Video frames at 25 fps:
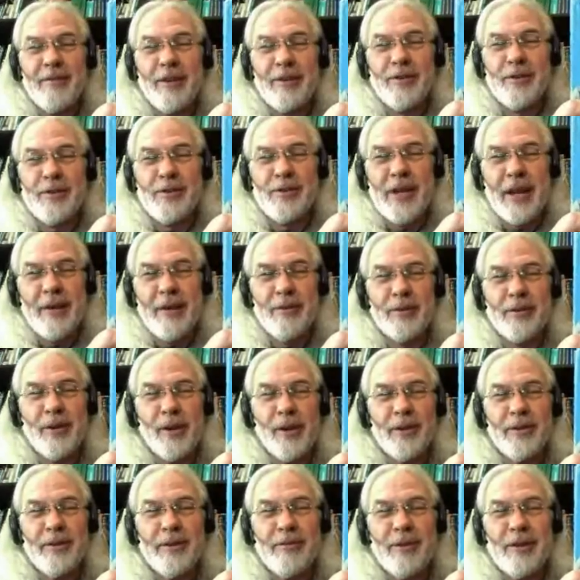Richard Shaver's
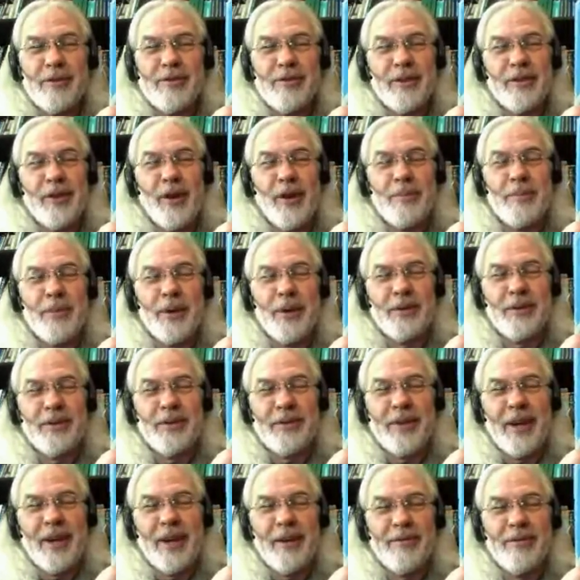old original notebooks
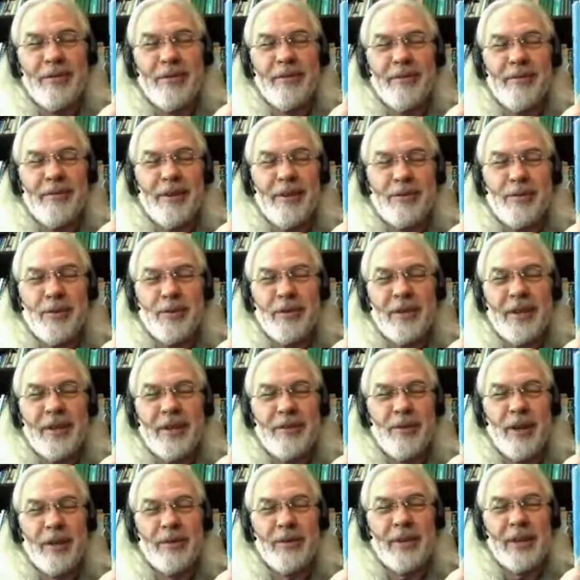and stuff. Rich was an
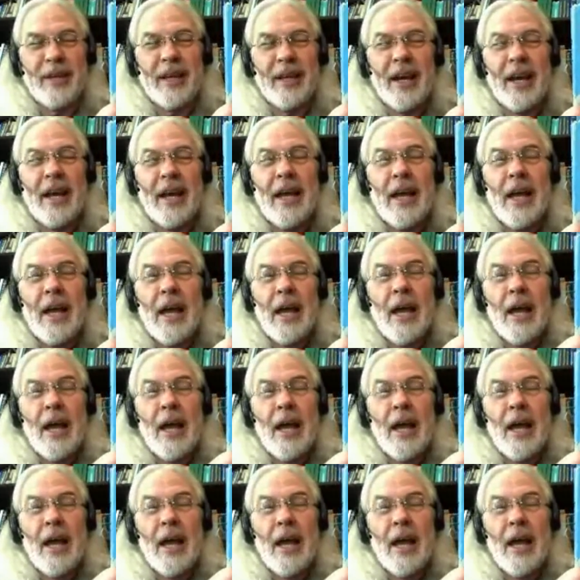interesting guy.